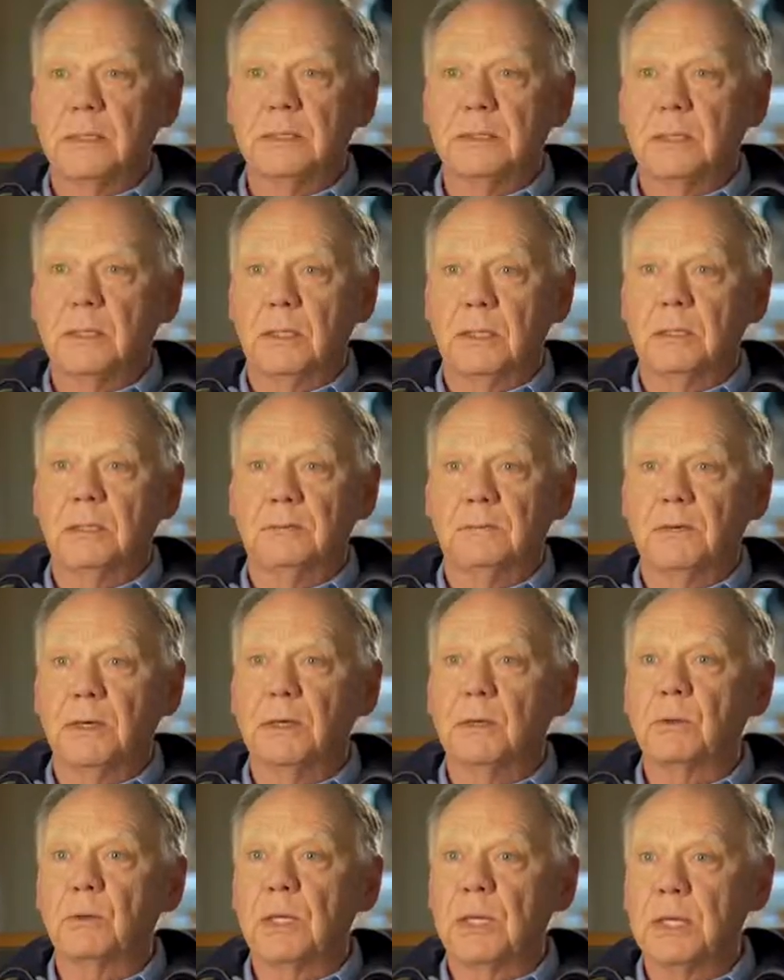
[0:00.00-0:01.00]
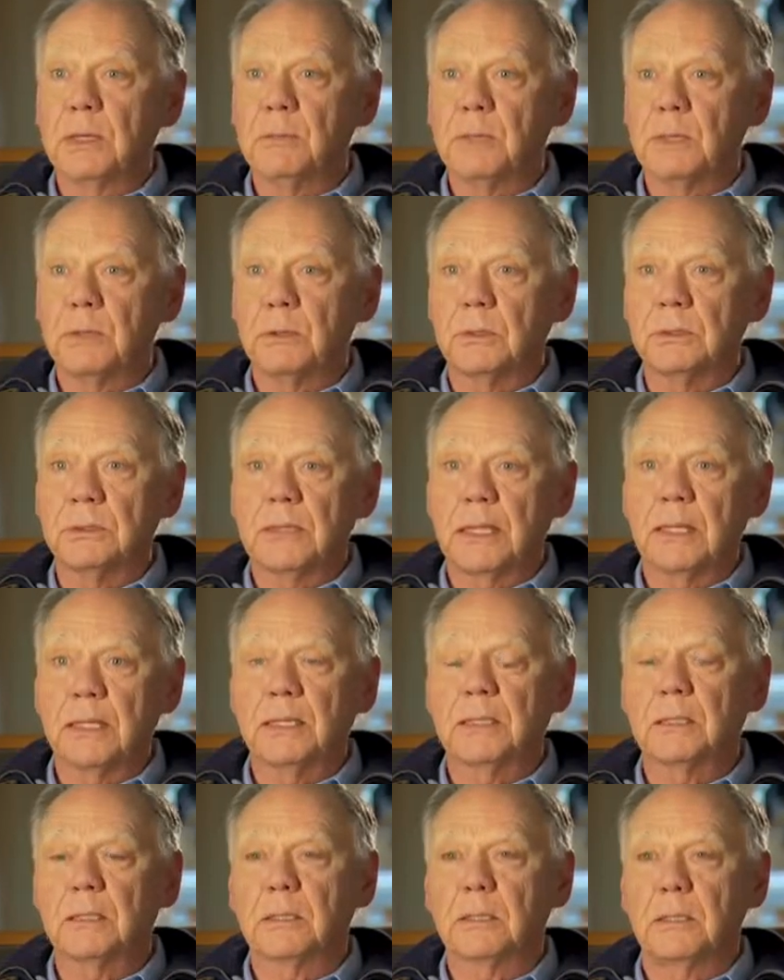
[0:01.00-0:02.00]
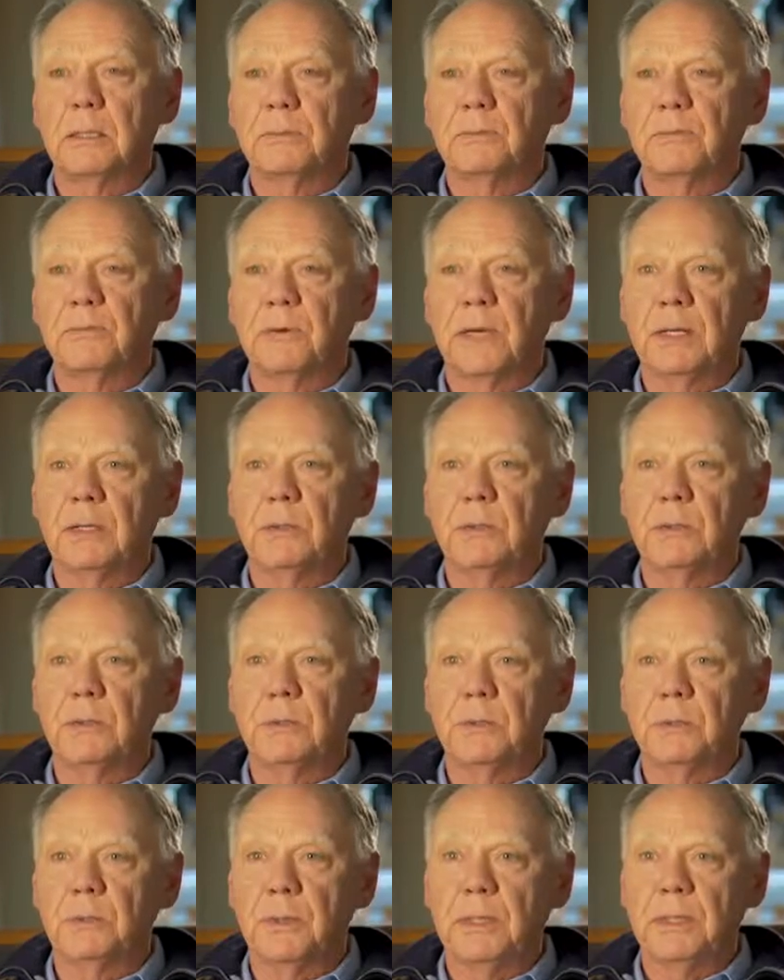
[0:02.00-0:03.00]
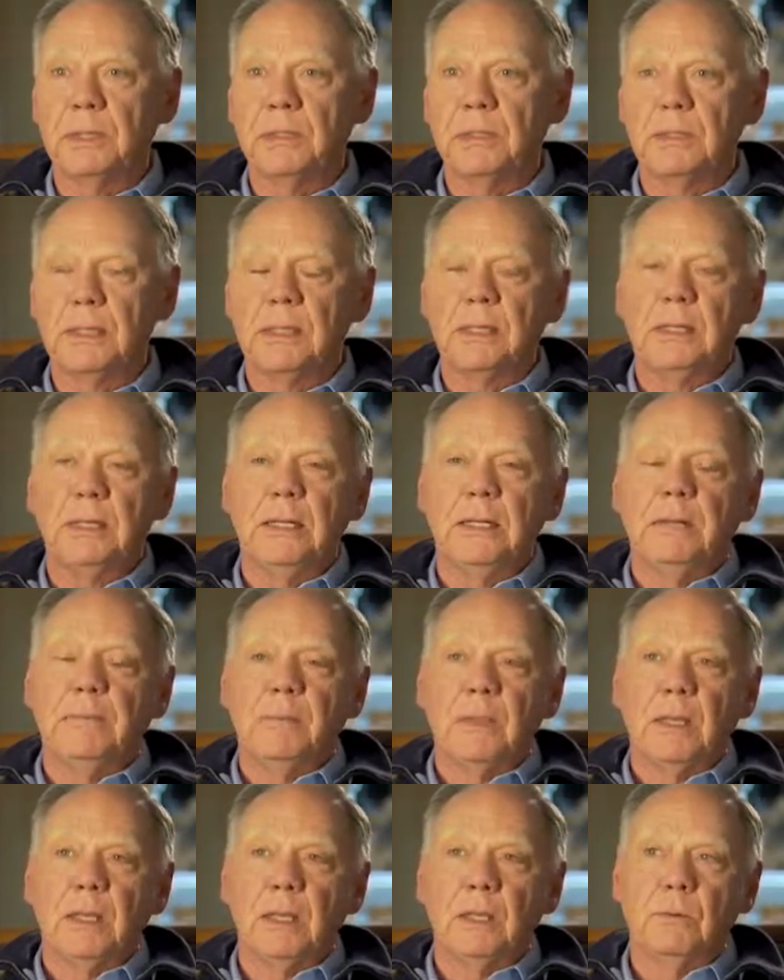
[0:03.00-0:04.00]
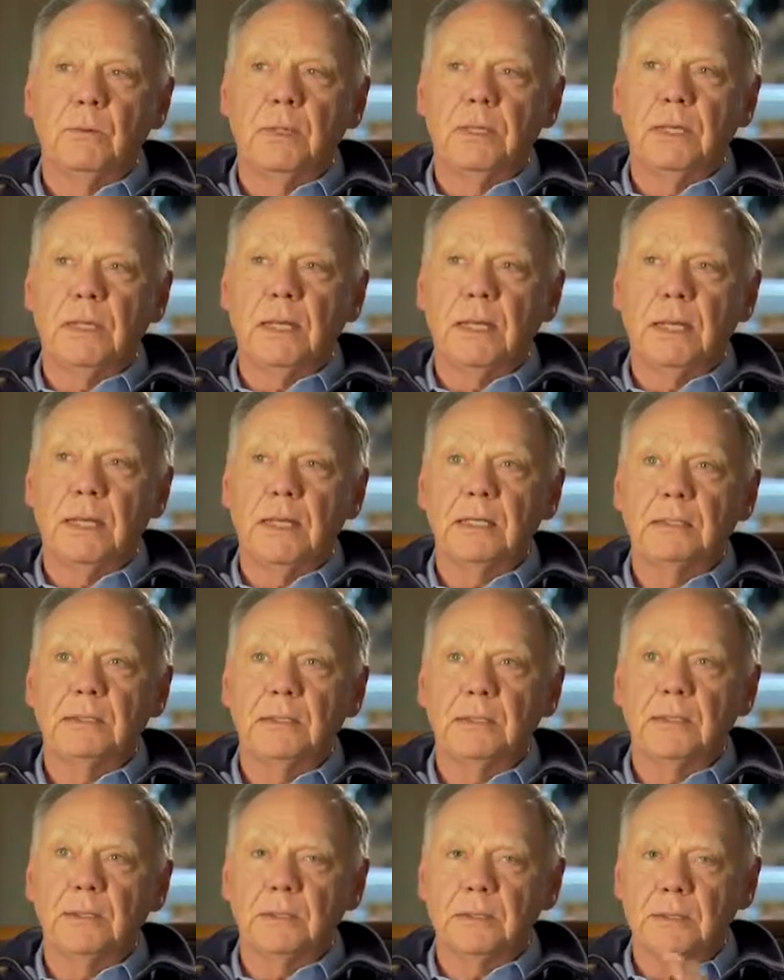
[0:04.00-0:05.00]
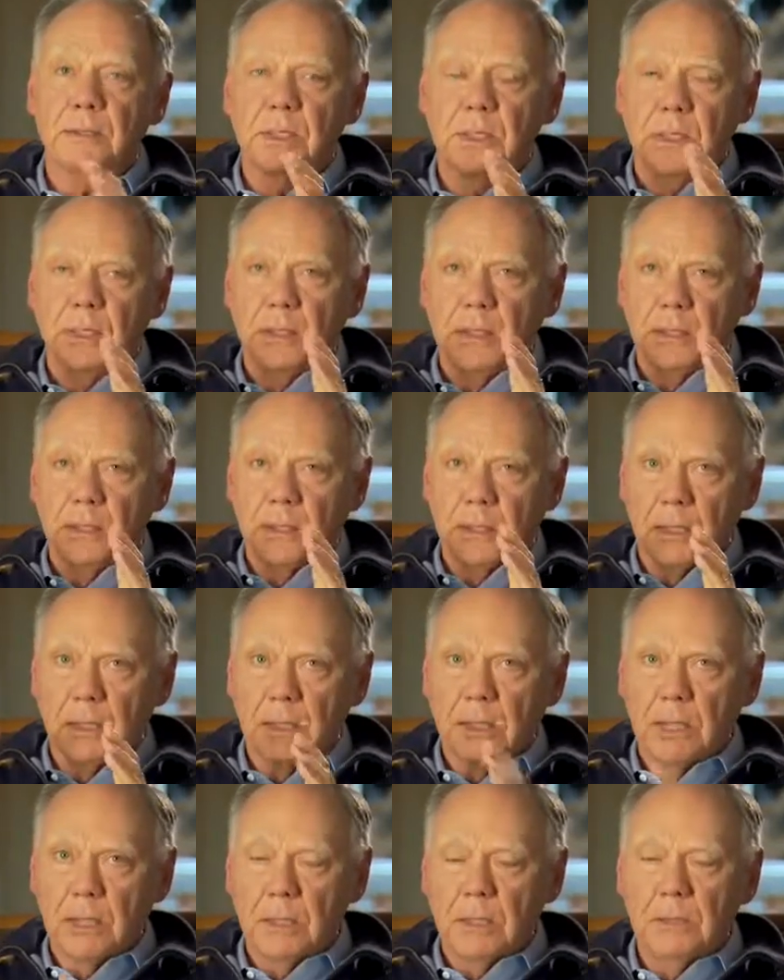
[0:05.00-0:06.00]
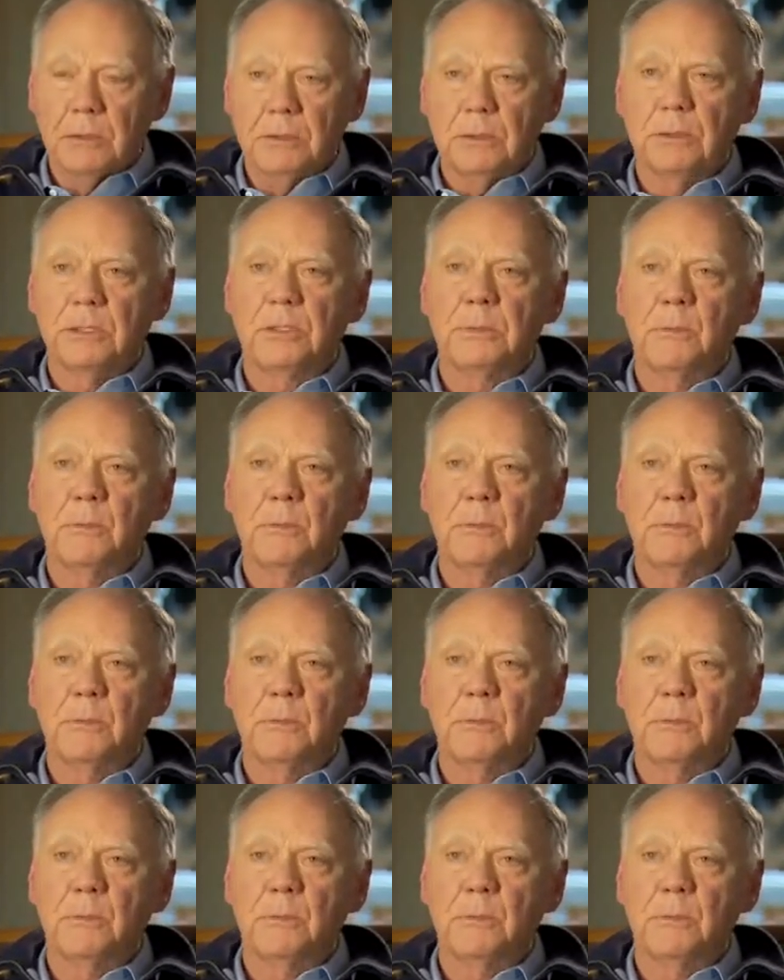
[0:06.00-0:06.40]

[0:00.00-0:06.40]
things called phytochemicals. I like to call them phytonutrients, and realized that there's large and